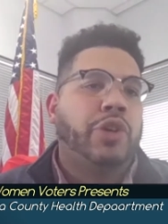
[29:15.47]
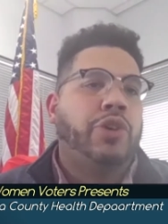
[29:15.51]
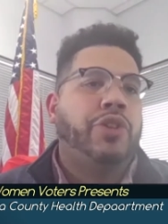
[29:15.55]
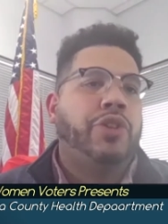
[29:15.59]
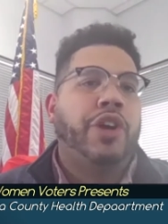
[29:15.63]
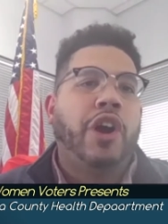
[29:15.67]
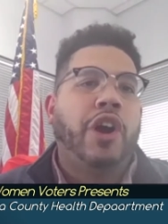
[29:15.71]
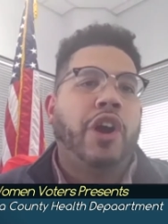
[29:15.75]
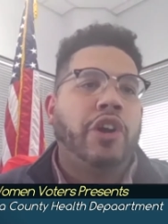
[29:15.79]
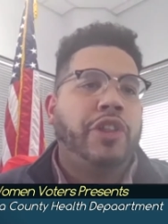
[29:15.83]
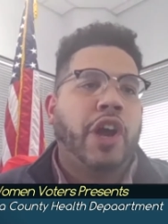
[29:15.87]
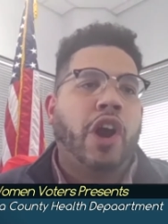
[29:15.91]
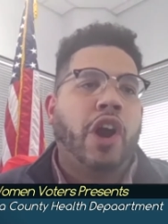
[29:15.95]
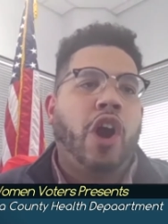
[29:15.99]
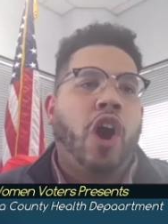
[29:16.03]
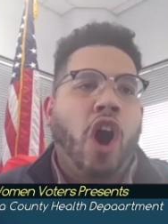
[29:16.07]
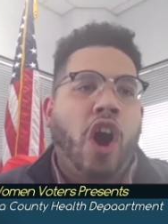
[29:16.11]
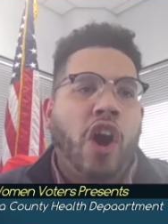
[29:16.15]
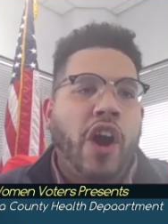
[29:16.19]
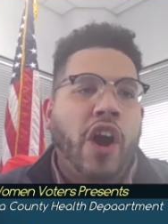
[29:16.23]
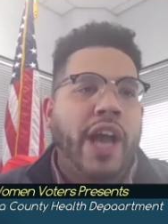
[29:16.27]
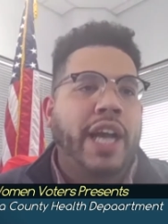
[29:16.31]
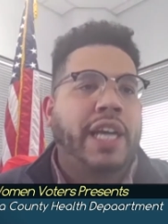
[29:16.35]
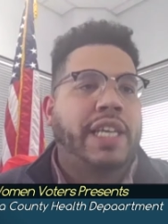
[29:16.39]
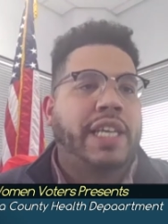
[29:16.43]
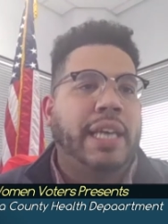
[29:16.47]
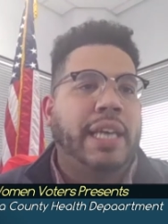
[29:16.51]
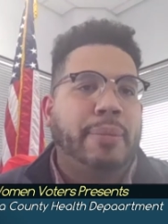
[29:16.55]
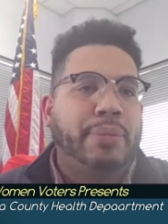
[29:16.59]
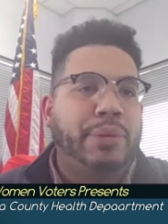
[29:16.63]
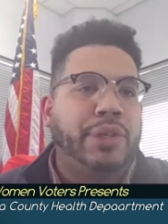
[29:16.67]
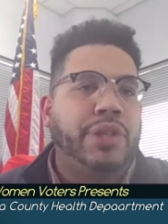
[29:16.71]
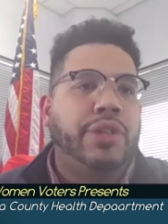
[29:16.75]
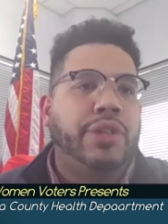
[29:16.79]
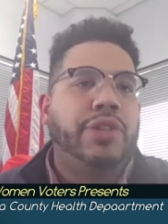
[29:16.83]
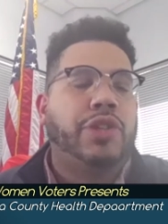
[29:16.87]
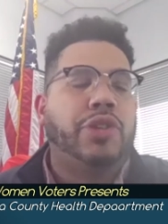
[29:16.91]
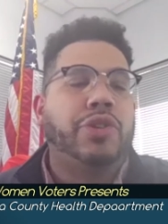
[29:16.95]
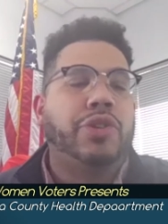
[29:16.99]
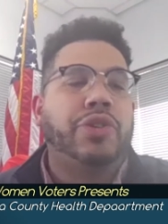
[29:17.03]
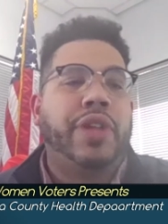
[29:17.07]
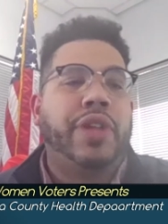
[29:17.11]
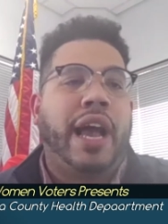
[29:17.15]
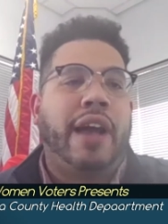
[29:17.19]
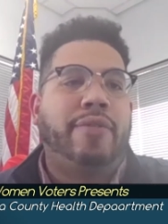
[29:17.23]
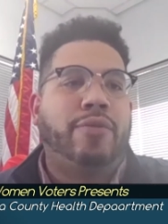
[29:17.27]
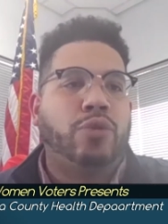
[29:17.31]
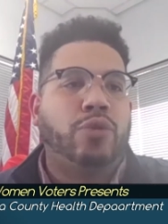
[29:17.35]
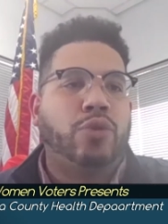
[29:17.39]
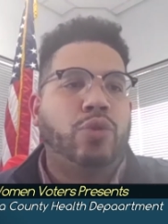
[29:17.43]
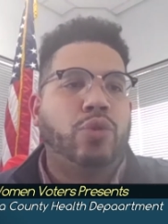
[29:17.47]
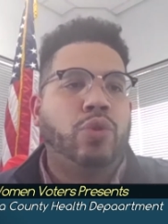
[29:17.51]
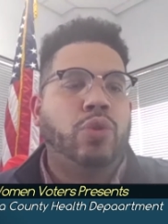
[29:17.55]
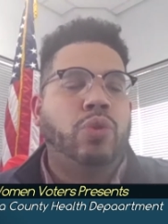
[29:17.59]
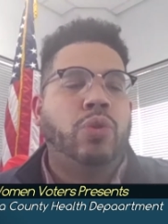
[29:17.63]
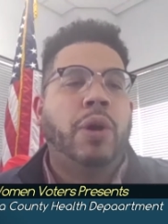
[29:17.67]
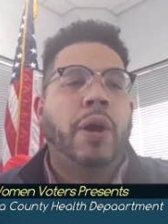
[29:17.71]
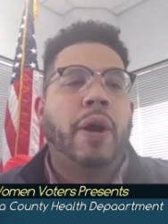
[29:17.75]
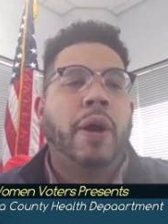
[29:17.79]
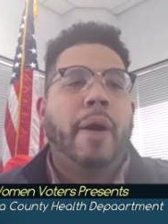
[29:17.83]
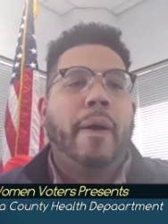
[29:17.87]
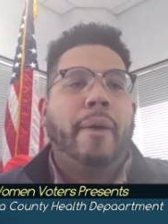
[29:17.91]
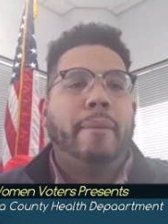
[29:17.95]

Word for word: So there, there are exceptions to that rule.